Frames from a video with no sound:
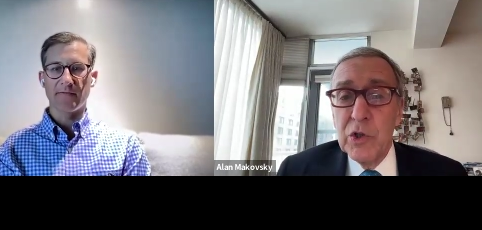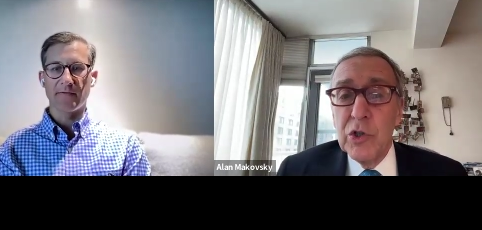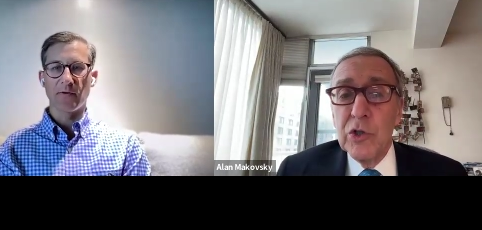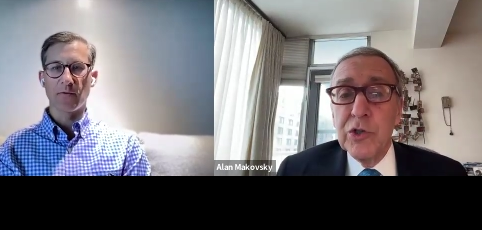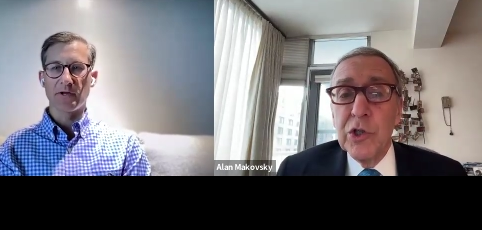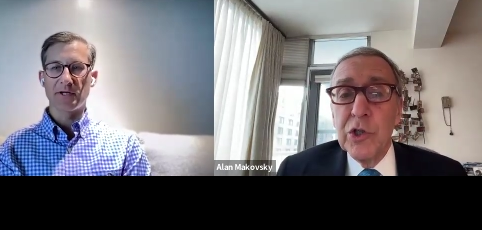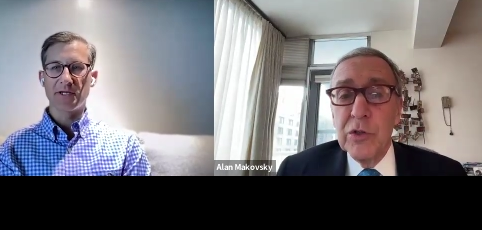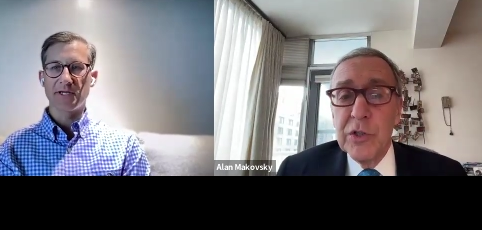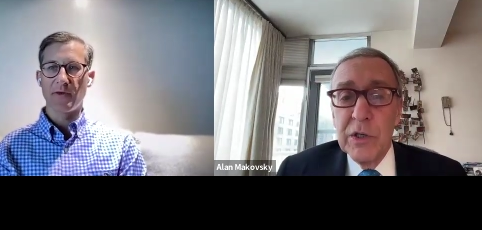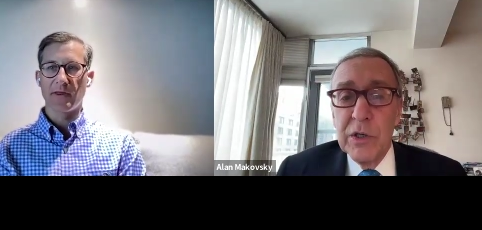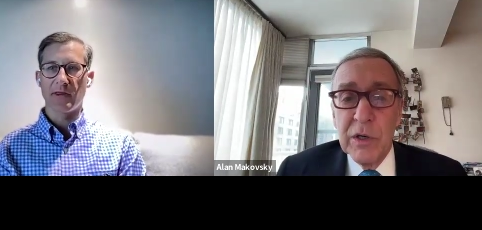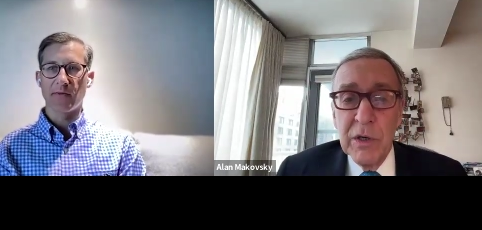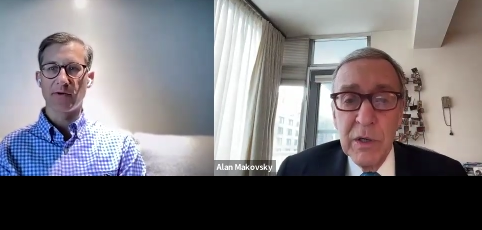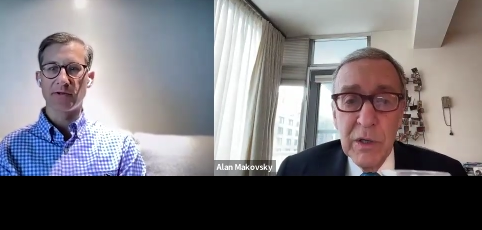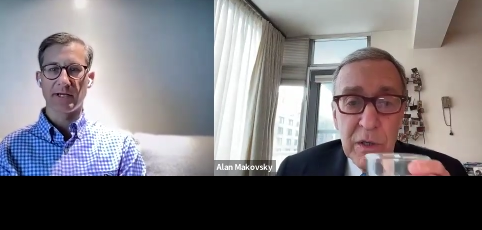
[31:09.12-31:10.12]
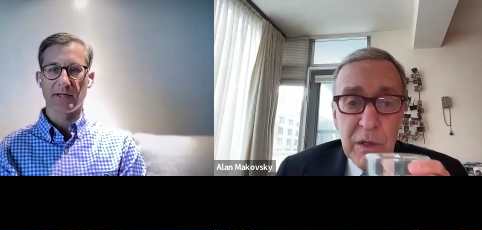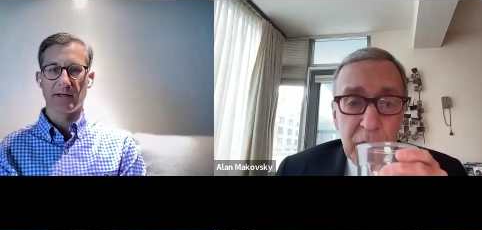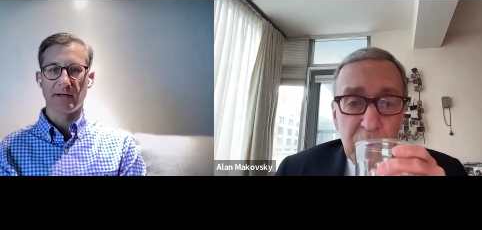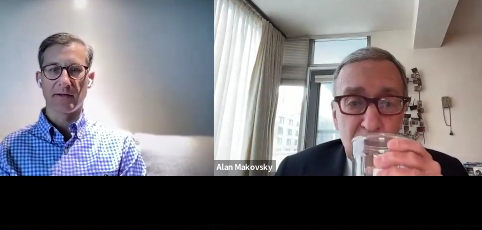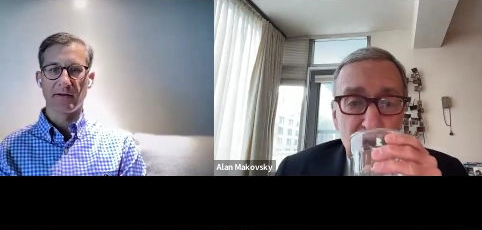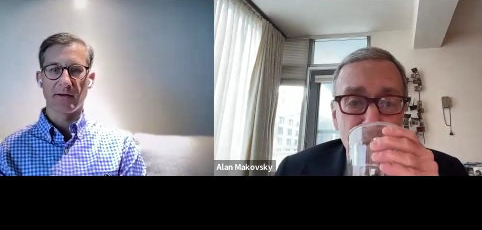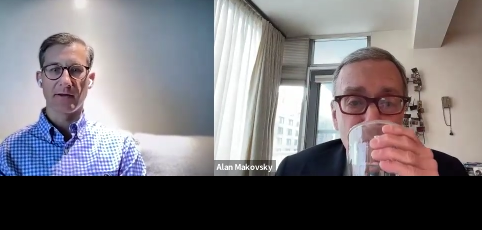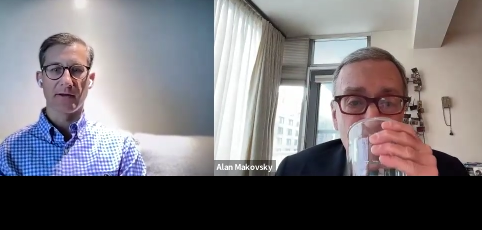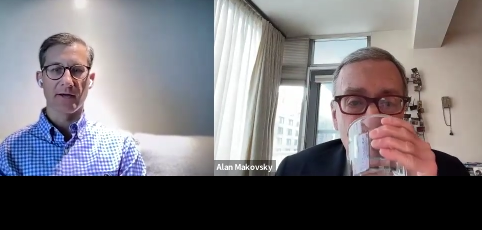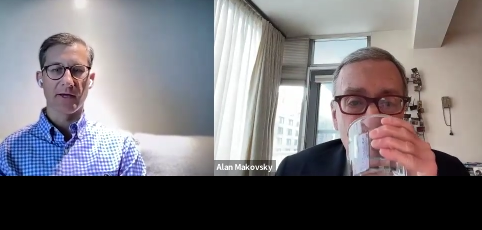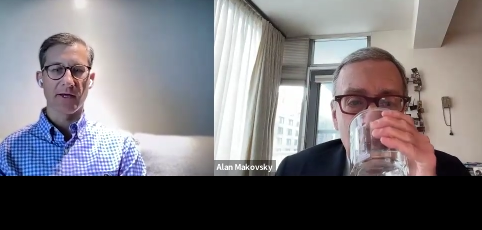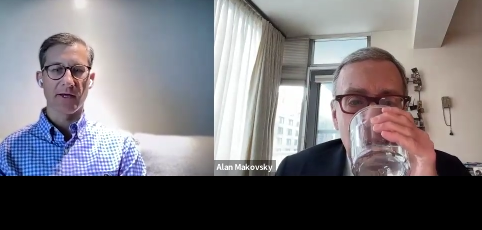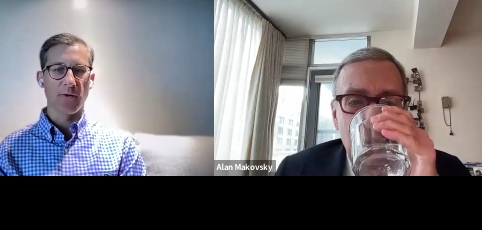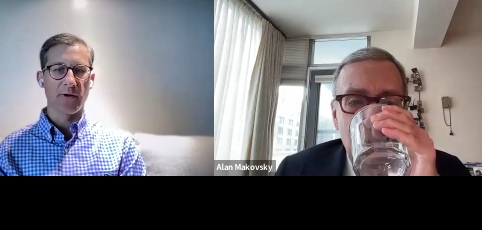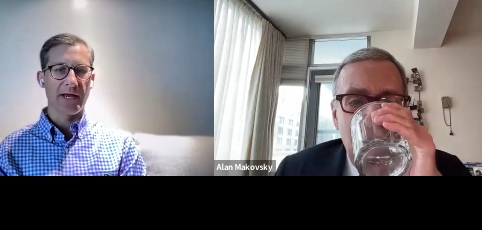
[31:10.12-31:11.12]
Speaker 1: If sure, you sure, want to submit them using the the,
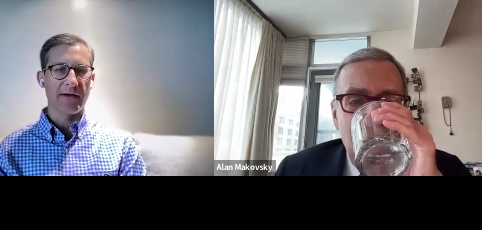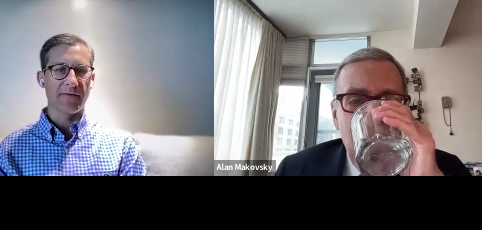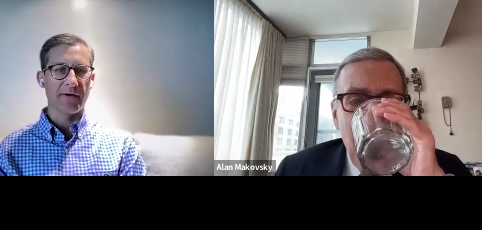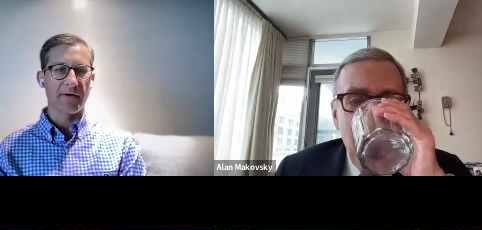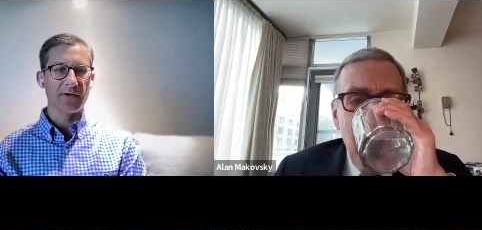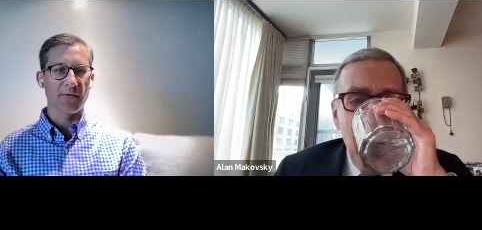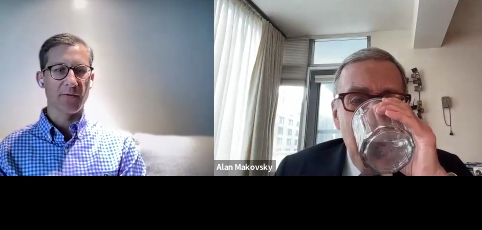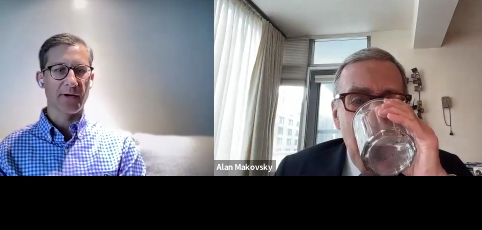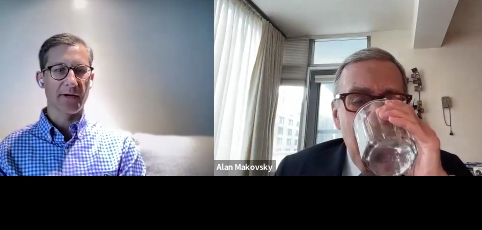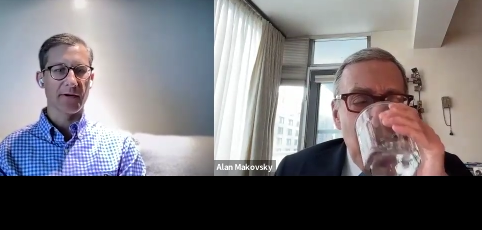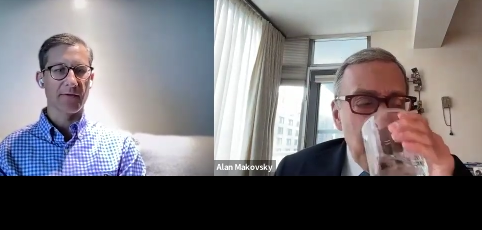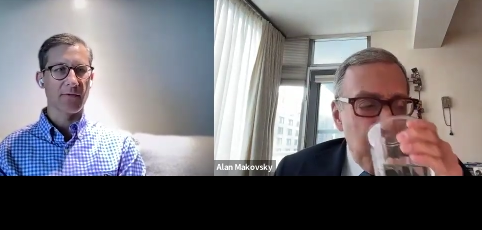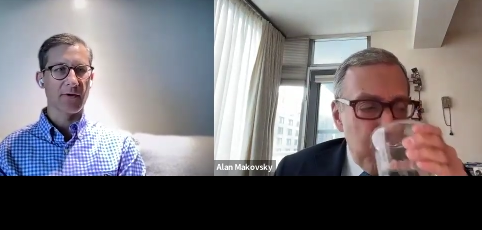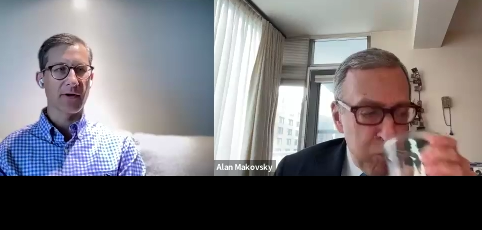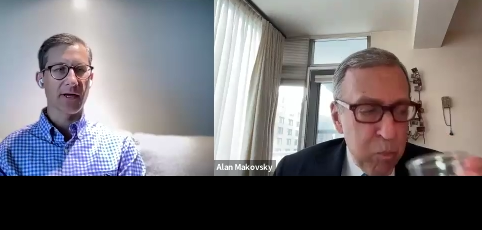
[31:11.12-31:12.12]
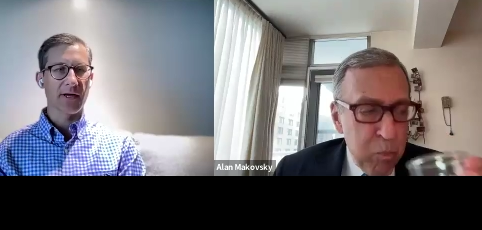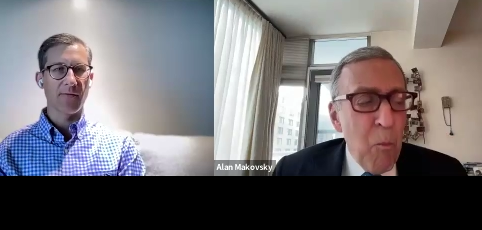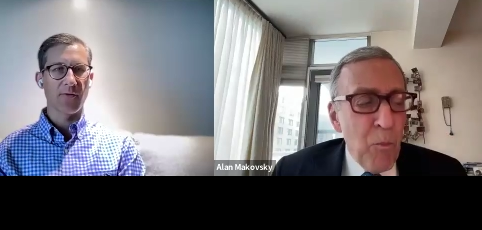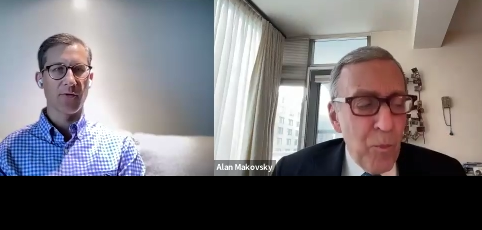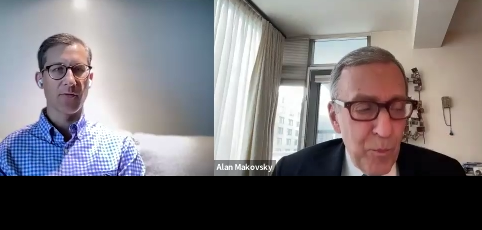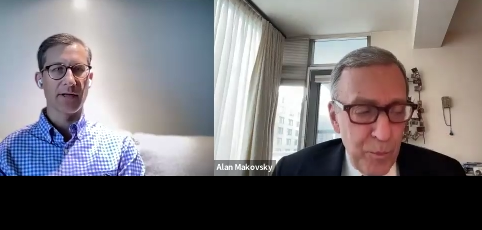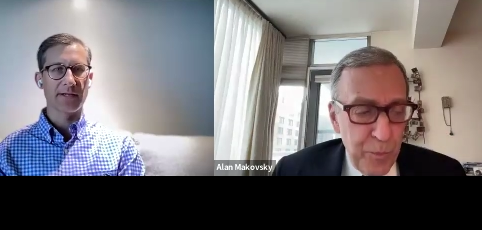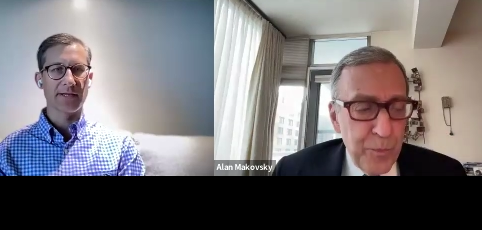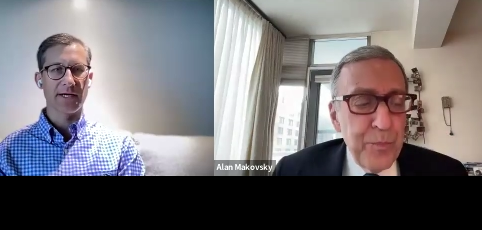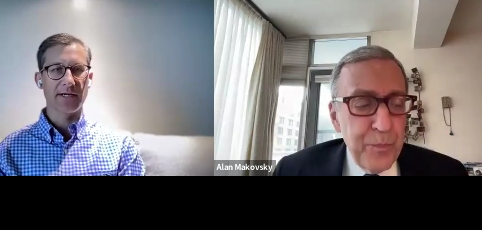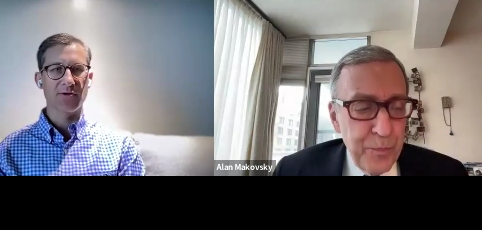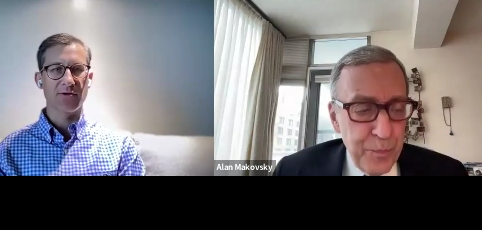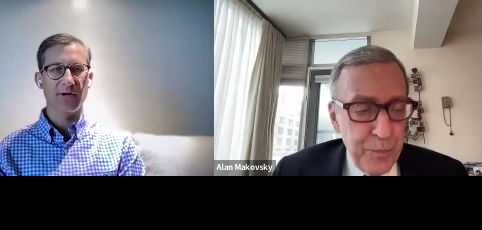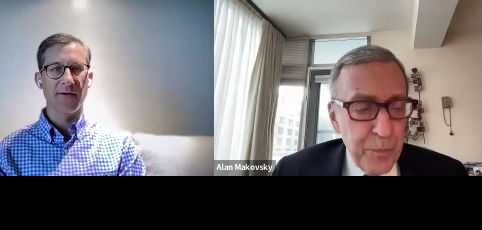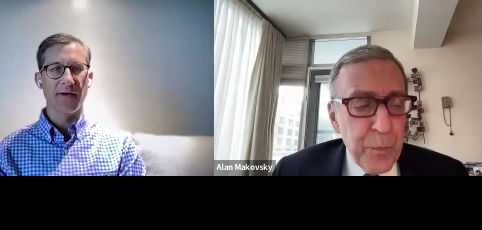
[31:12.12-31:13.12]
the Q and A feature, we can run mm. a couple minutes
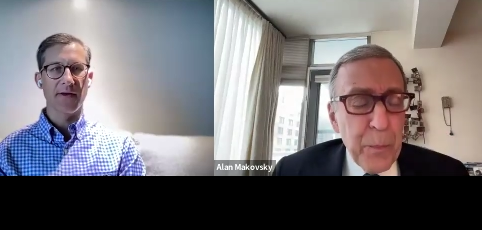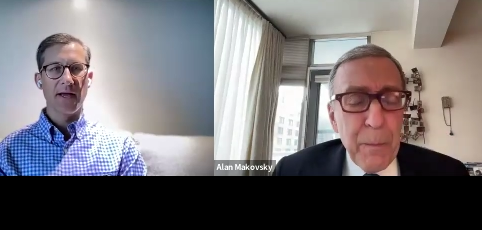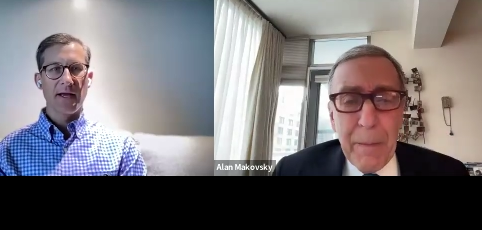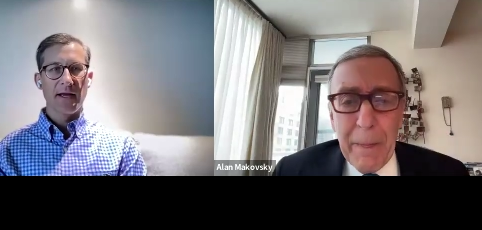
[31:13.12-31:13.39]
extra.